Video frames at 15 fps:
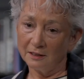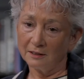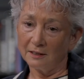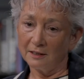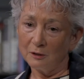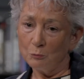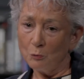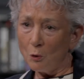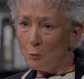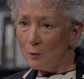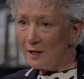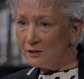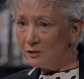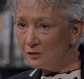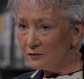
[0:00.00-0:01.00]
In what
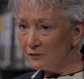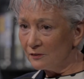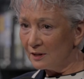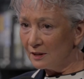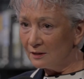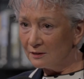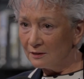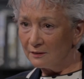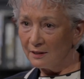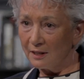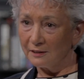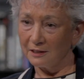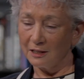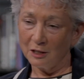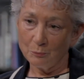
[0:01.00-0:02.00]
way do you think
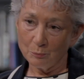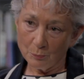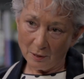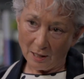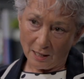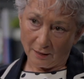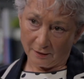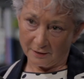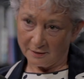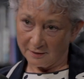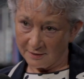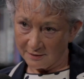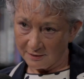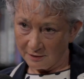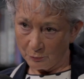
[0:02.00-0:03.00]
that
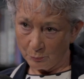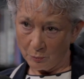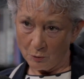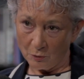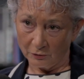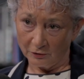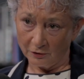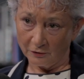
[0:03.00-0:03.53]
impacts upon a